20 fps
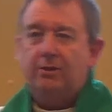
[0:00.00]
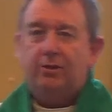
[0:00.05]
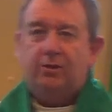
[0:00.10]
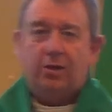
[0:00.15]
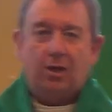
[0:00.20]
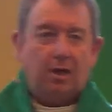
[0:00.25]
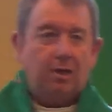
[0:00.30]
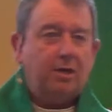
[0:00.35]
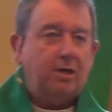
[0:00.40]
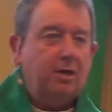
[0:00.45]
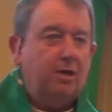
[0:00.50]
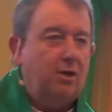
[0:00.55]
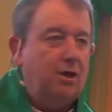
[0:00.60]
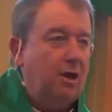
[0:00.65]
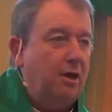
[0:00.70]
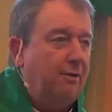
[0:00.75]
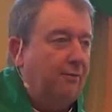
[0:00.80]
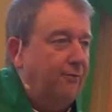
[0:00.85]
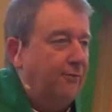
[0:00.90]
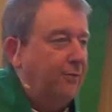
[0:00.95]
John
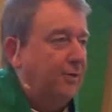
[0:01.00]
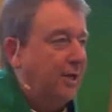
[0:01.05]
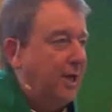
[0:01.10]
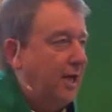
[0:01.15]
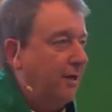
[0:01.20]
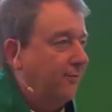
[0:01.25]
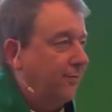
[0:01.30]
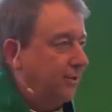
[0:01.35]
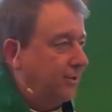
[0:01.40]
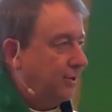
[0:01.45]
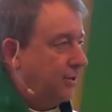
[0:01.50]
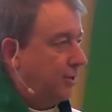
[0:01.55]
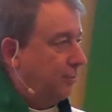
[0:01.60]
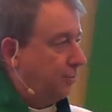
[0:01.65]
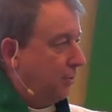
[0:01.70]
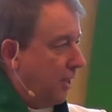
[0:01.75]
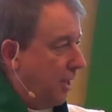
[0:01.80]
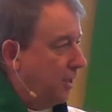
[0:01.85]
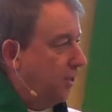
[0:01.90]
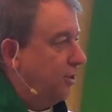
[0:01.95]
Knopf gave us the
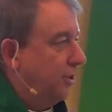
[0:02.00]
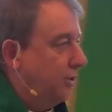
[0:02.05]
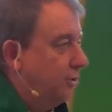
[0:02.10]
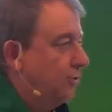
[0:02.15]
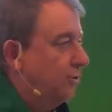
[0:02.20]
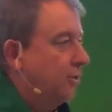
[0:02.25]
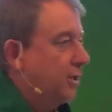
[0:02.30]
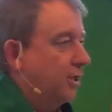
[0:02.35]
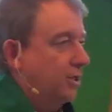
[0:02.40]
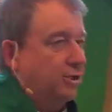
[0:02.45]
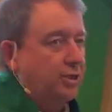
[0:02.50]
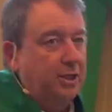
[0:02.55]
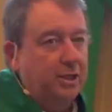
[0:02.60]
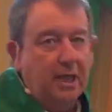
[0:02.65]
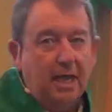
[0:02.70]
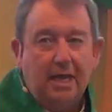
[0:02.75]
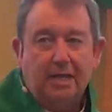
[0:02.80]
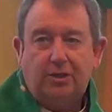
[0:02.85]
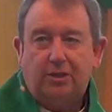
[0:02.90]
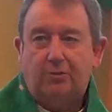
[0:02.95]
pledge introduction
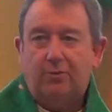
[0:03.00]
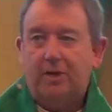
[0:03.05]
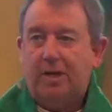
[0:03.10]
last